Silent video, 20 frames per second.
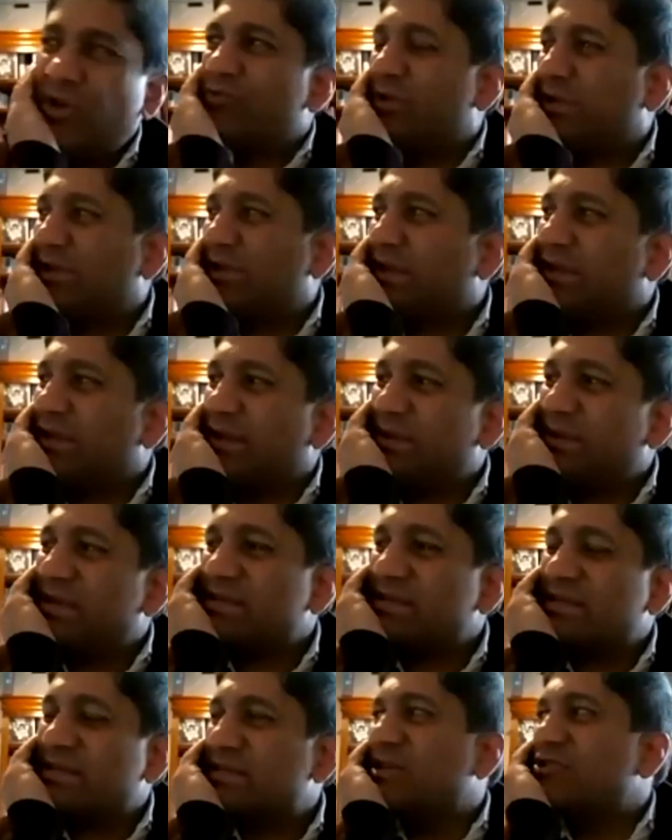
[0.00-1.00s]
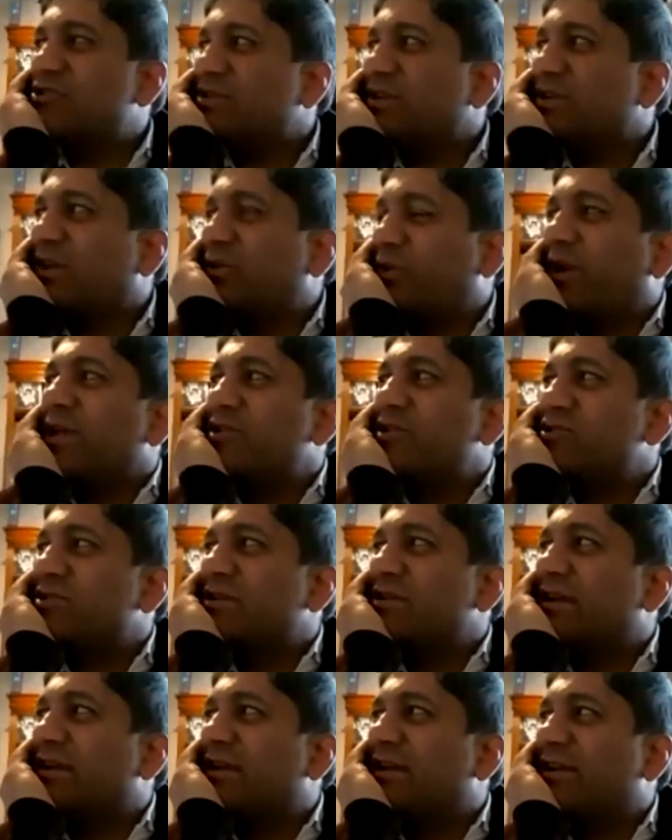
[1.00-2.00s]
really. I mean, it's an interesting
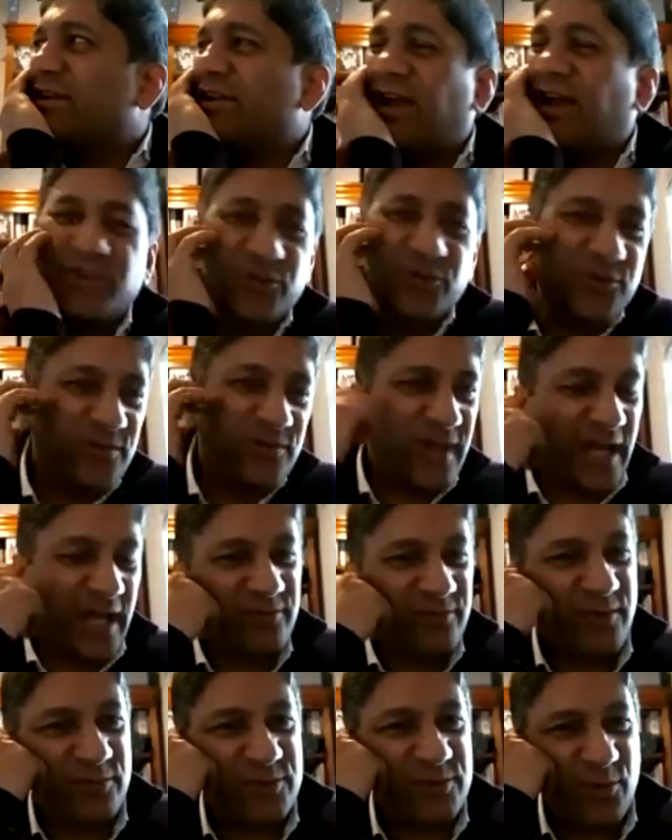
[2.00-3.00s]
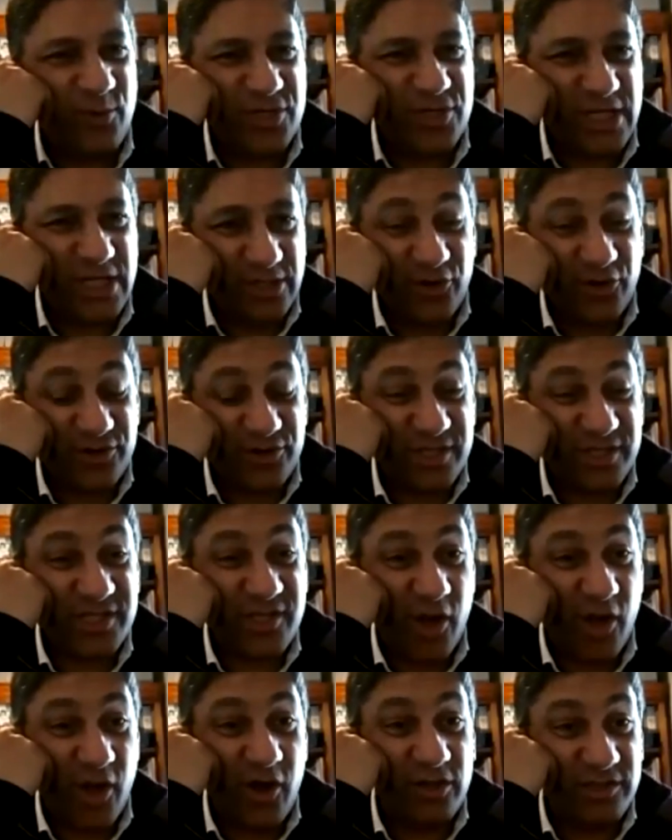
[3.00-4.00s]
question. And I know I was watching Lawrence
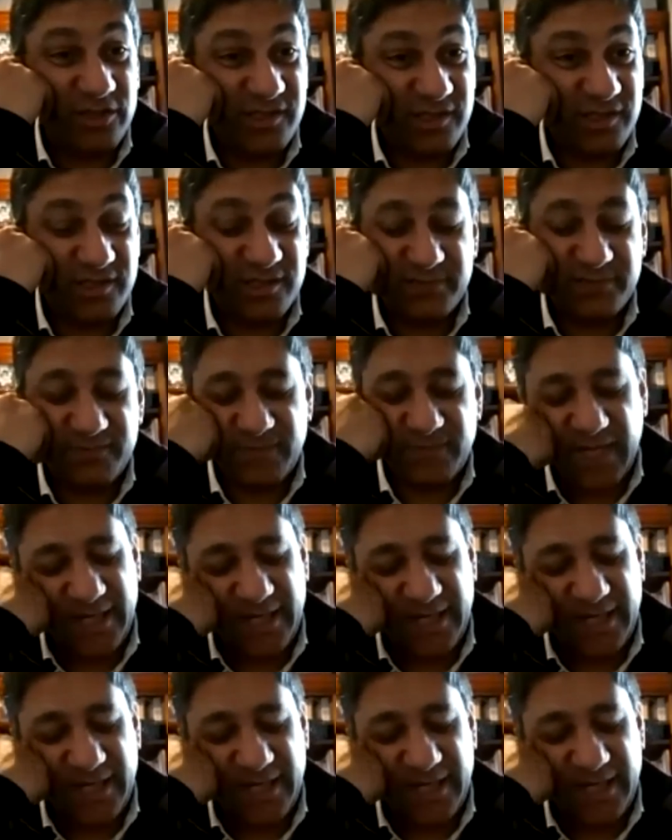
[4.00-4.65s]
Collins's